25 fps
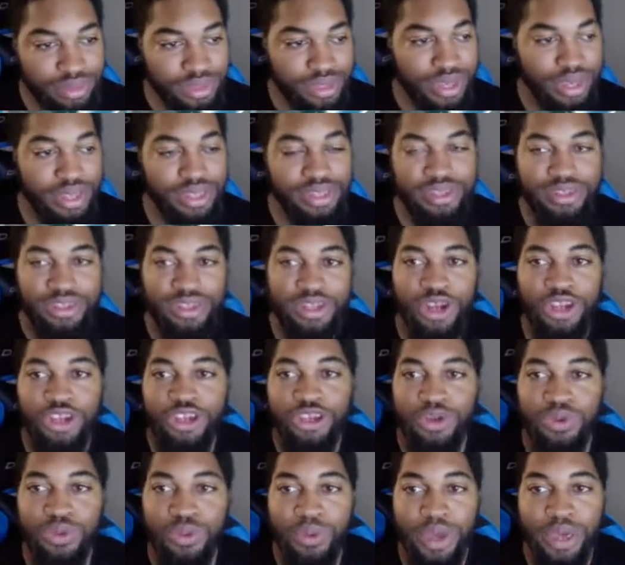in
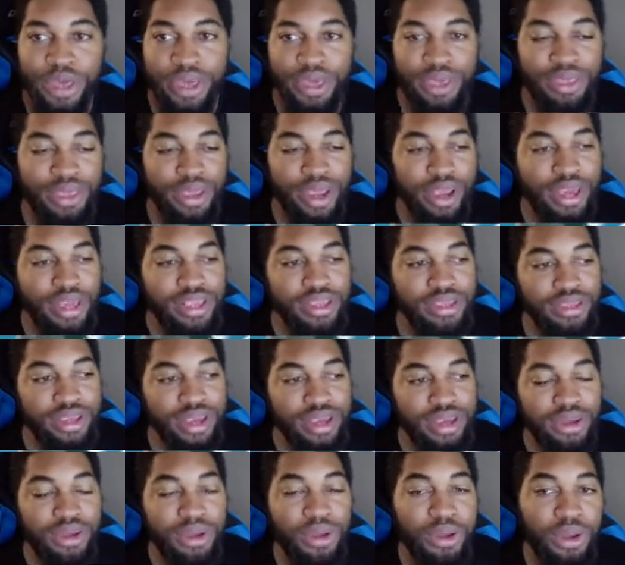such a way that it's
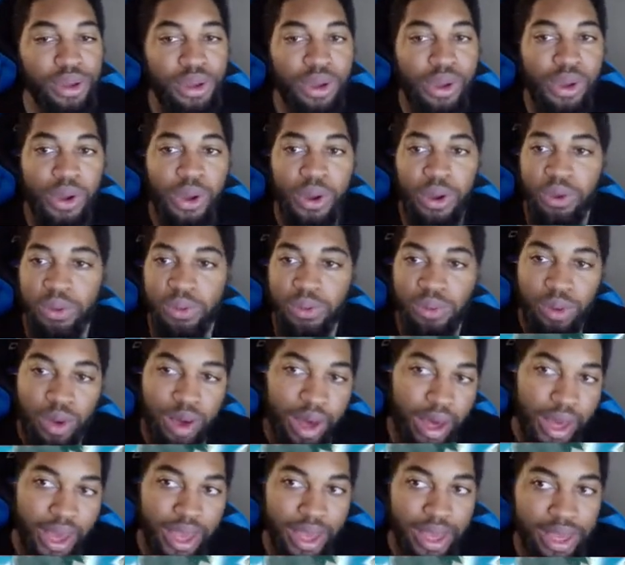like
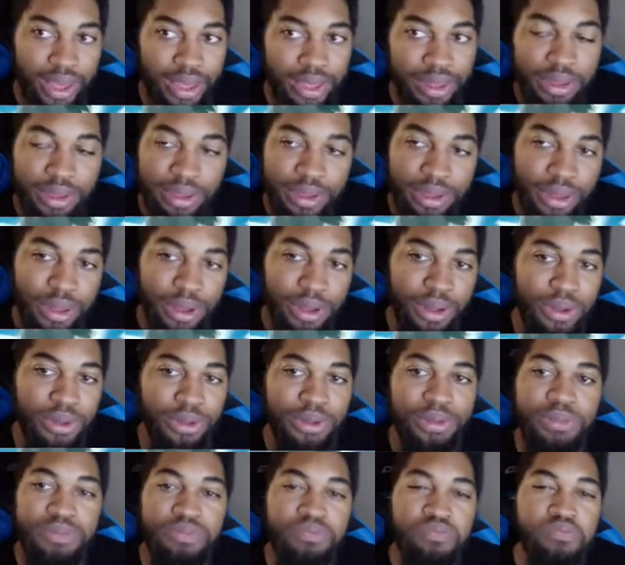why you
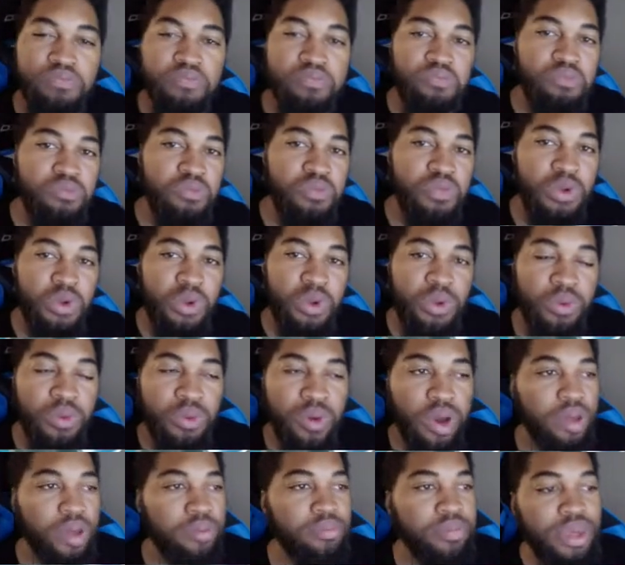know
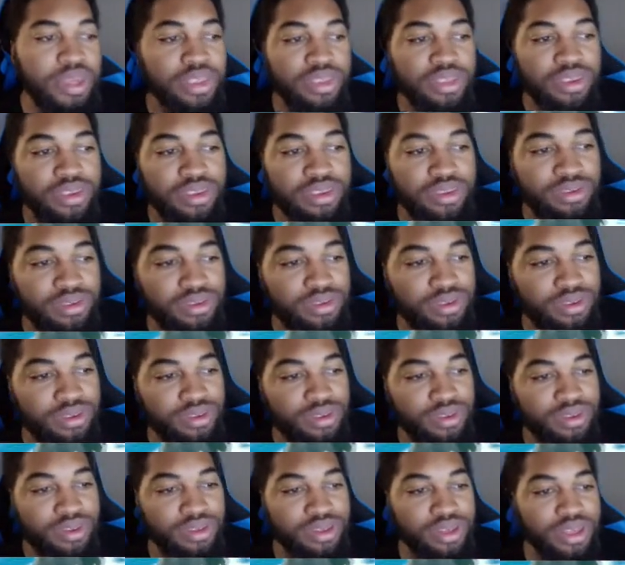why make this
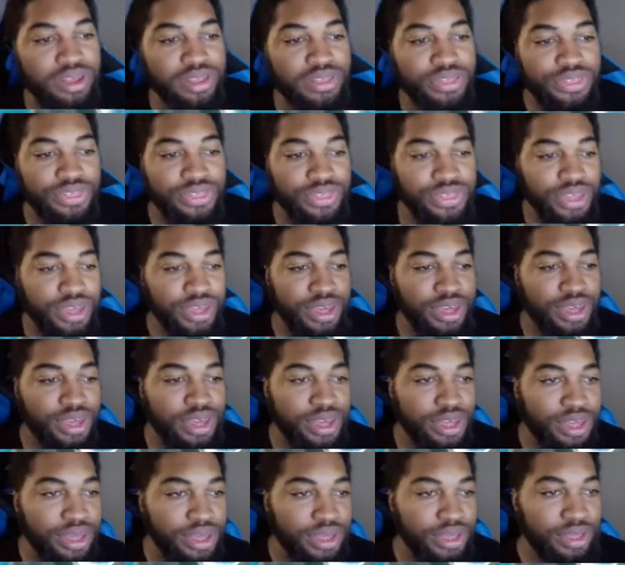a
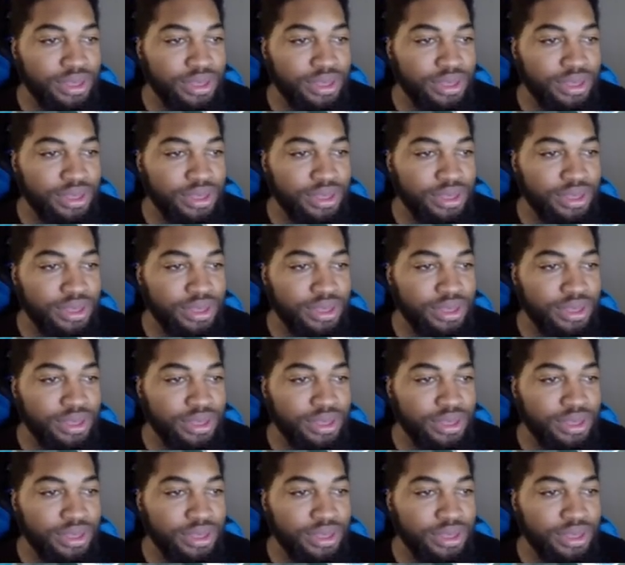thing